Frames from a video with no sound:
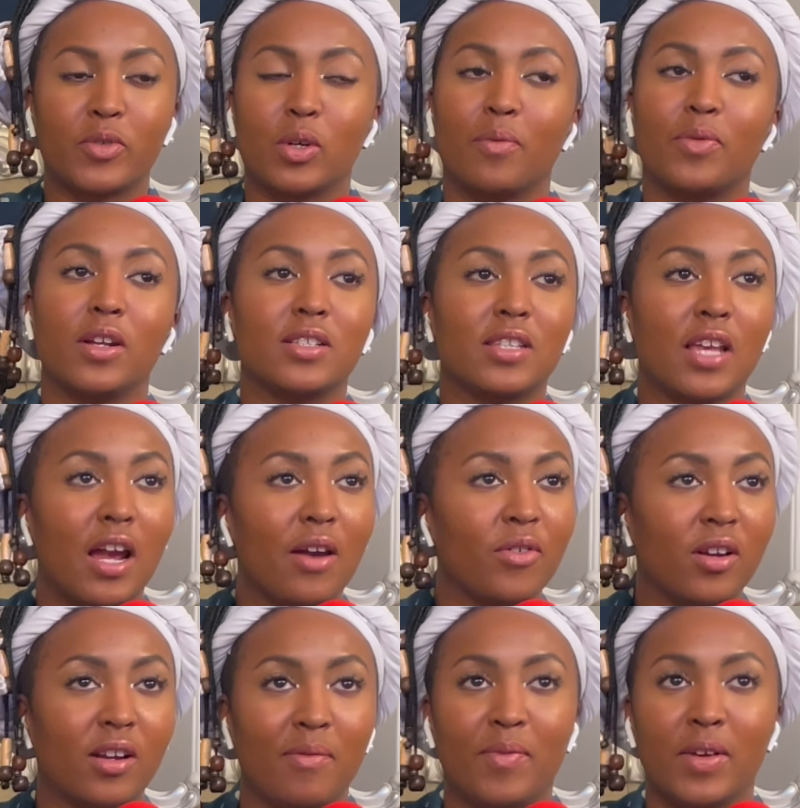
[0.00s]
So if there's
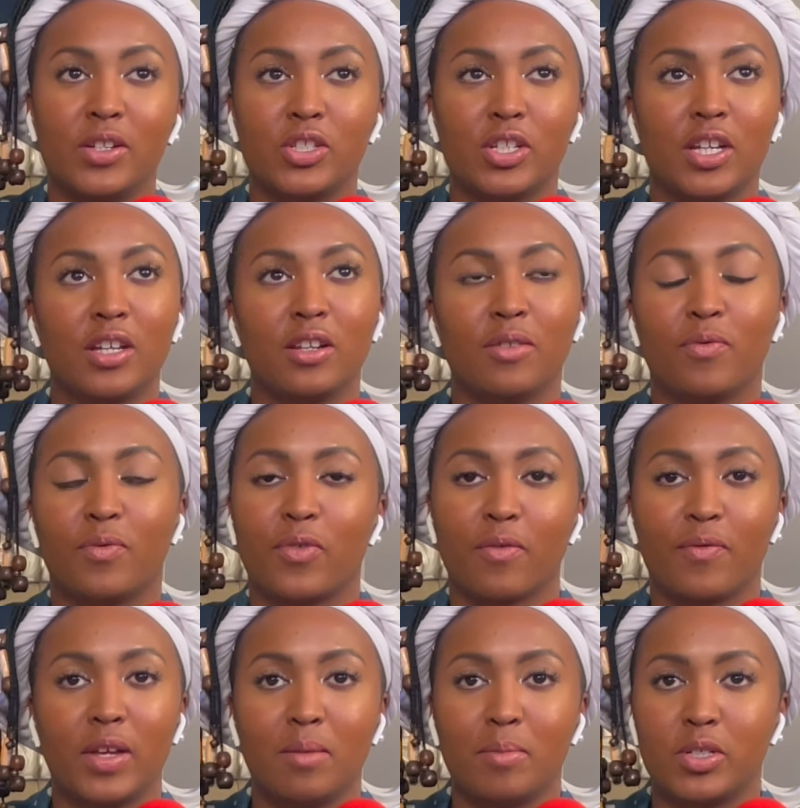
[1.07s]
ever a convention for
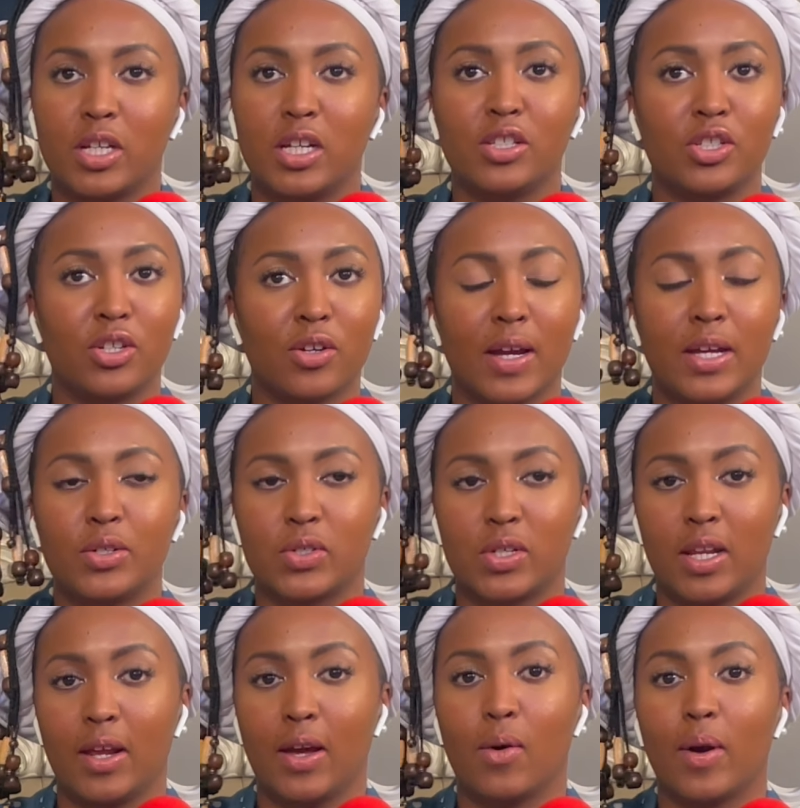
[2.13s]
vending machines and you're
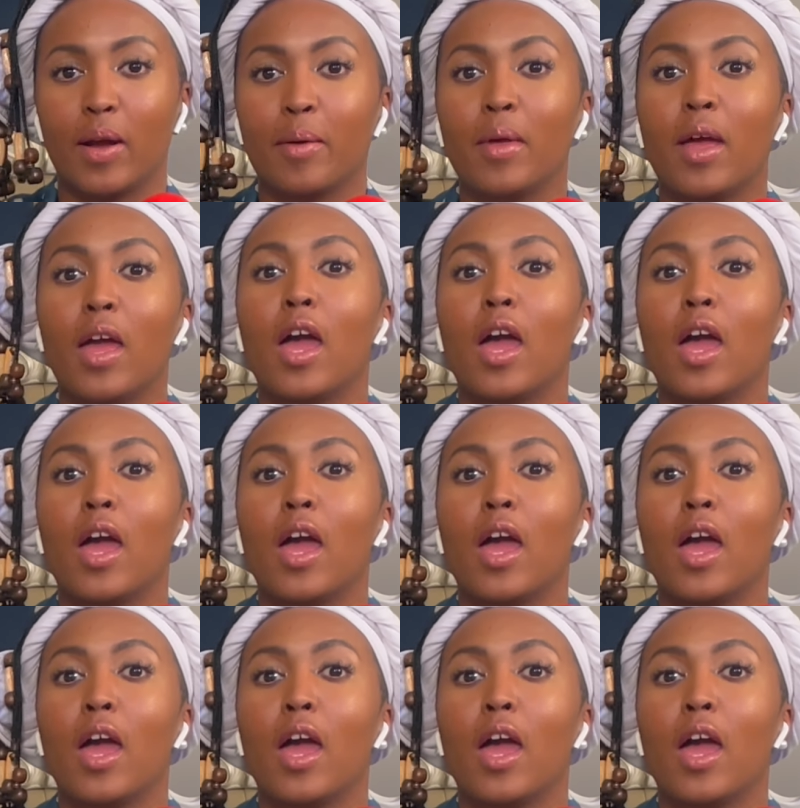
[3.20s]
interested in going,